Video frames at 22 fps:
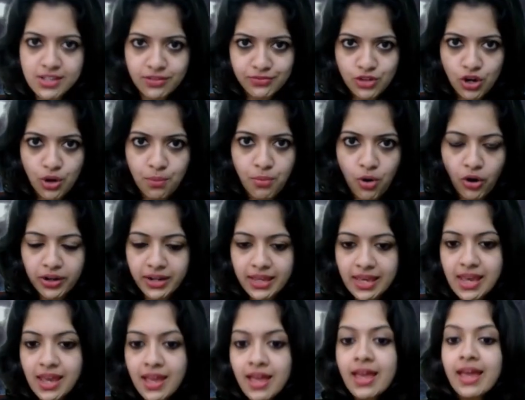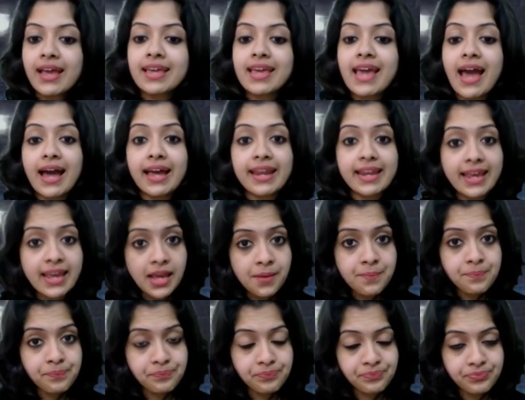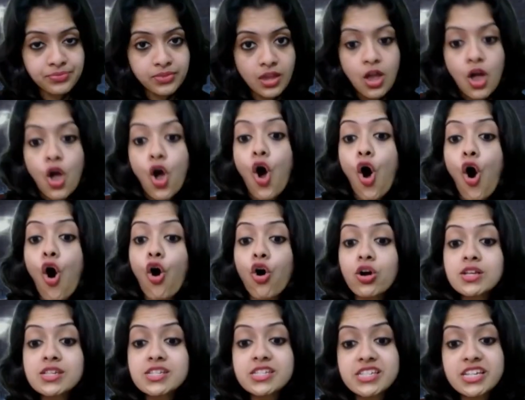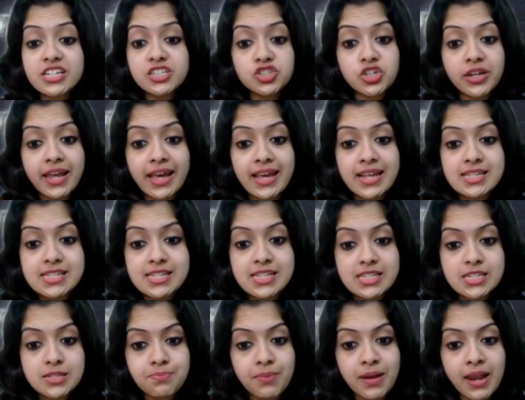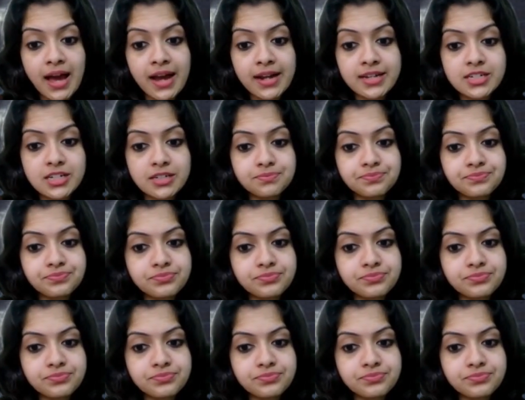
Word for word: of your body carry oxygenated blood.